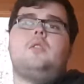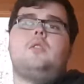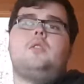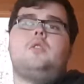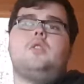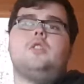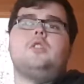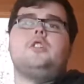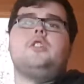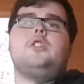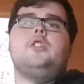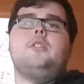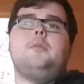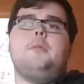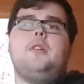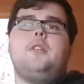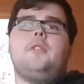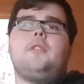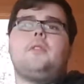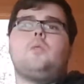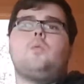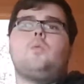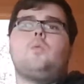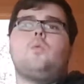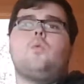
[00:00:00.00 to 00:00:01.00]
Doctor Who the
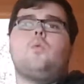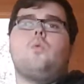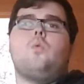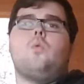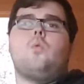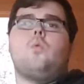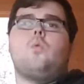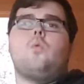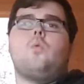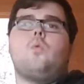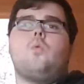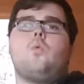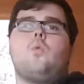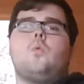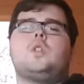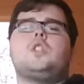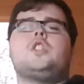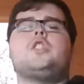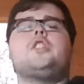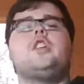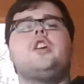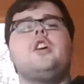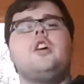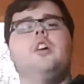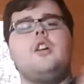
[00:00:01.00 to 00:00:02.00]
movie
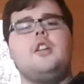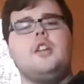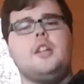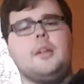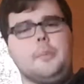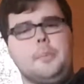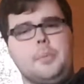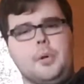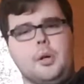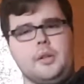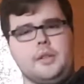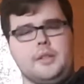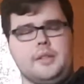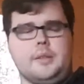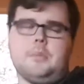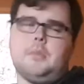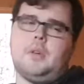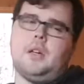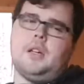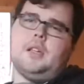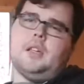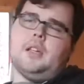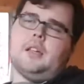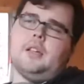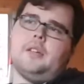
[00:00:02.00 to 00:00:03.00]
was a turning point in
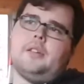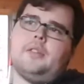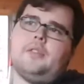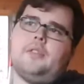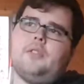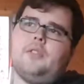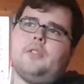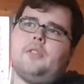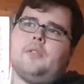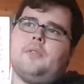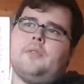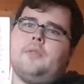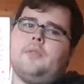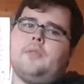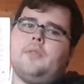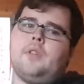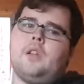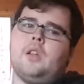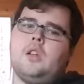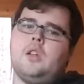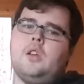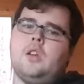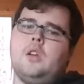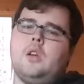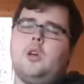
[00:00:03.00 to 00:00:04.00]
my life of
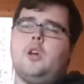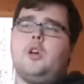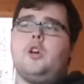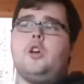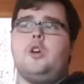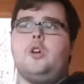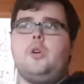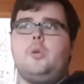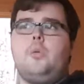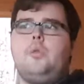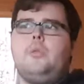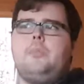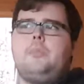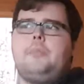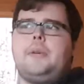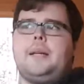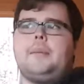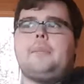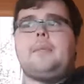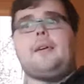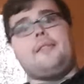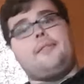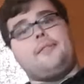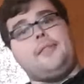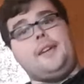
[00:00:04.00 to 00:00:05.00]
who would be
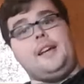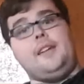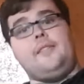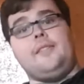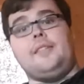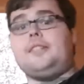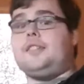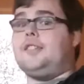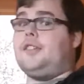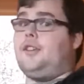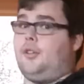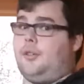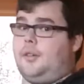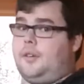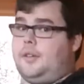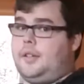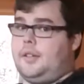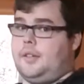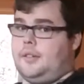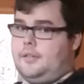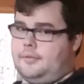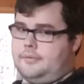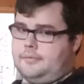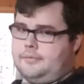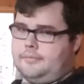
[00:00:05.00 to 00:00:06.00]
my favourite
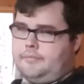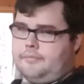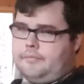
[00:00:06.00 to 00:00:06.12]
Doctor,